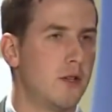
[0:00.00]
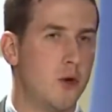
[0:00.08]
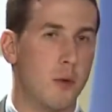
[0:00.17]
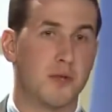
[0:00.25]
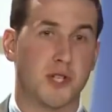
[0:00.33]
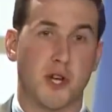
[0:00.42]

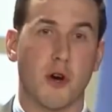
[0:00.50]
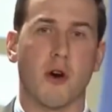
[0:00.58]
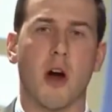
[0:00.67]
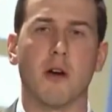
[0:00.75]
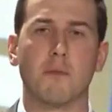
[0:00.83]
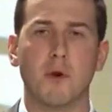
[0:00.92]
to obscure
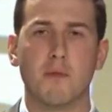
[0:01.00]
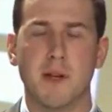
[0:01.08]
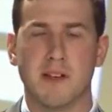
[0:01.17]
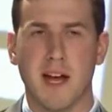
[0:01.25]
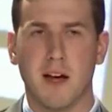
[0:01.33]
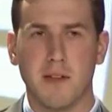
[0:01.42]
our
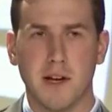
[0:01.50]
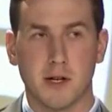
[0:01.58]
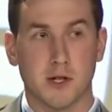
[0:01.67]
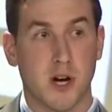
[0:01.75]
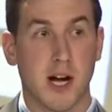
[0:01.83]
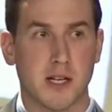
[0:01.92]
movement down there
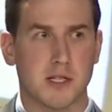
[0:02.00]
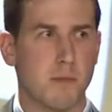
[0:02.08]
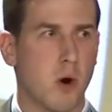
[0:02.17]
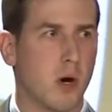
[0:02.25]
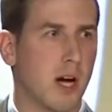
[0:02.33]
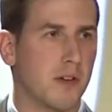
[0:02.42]
and try and
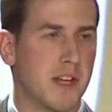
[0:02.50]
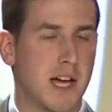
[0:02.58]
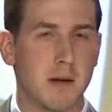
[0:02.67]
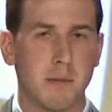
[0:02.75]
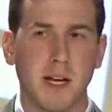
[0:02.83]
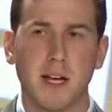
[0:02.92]
smoke out the
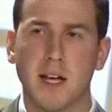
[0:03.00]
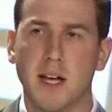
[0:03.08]
enemy.